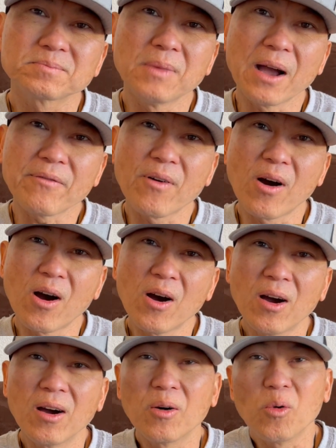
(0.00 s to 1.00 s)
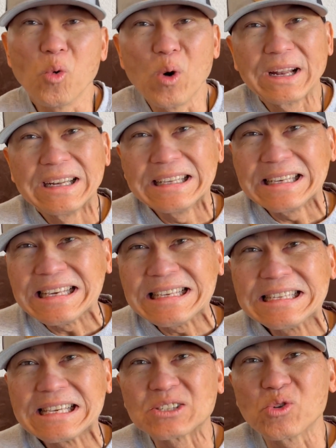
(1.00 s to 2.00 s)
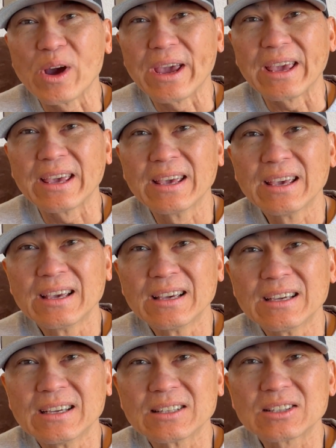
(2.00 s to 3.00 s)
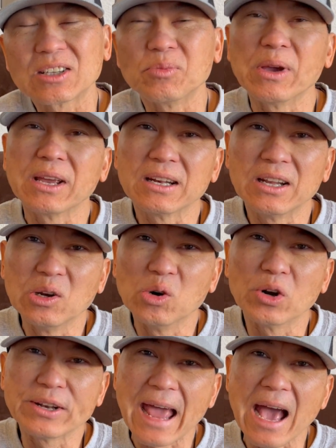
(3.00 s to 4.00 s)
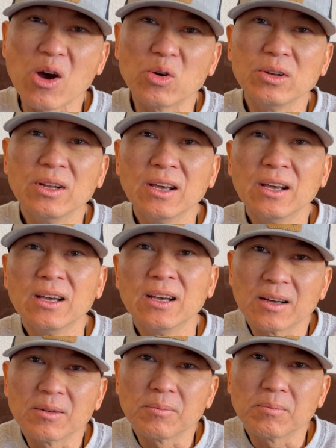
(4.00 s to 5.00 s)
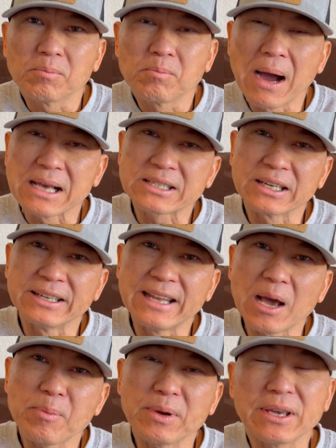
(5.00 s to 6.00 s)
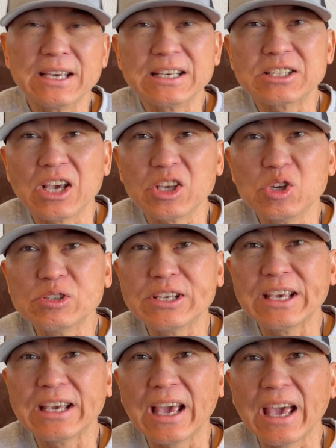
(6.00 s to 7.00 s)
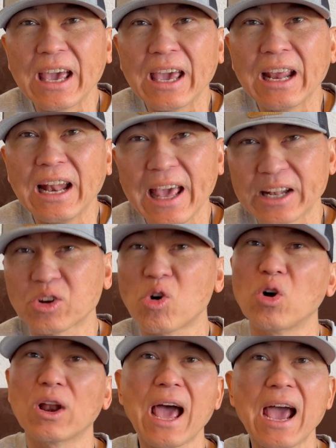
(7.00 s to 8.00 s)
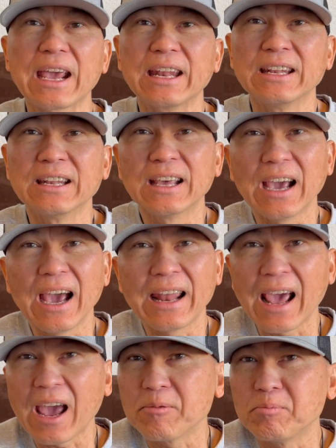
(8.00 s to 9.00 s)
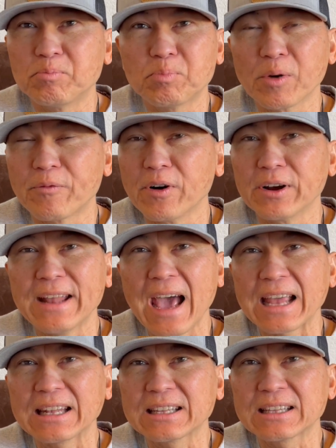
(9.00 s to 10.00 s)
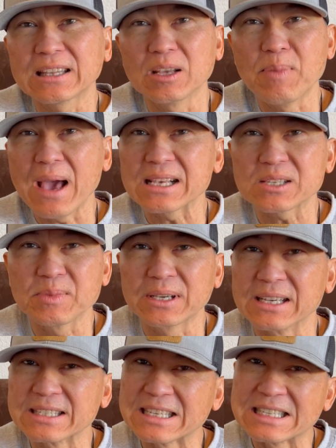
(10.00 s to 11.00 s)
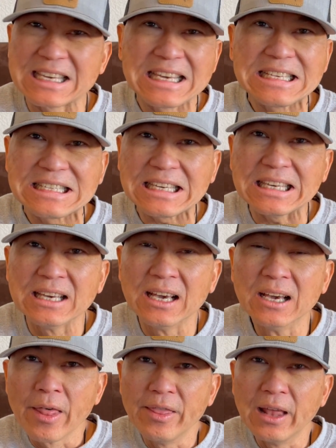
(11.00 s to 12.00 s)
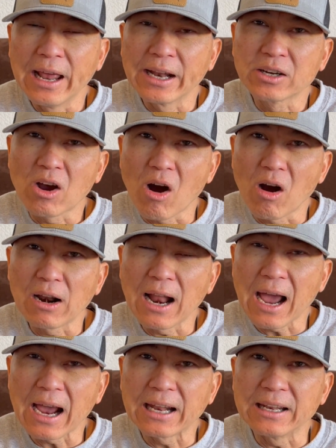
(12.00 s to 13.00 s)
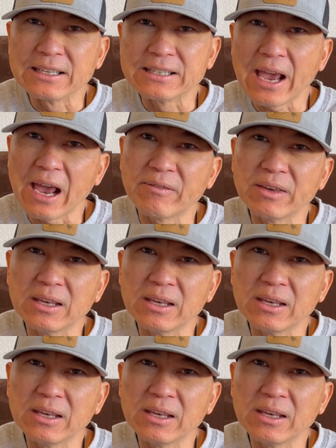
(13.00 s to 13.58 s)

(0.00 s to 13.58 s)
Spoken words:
By far, one of the easiest way to bring the lure down by a certain depth is using a Leadcore line, and I prefer that the best because it's easy. The Leadcore line is heavy.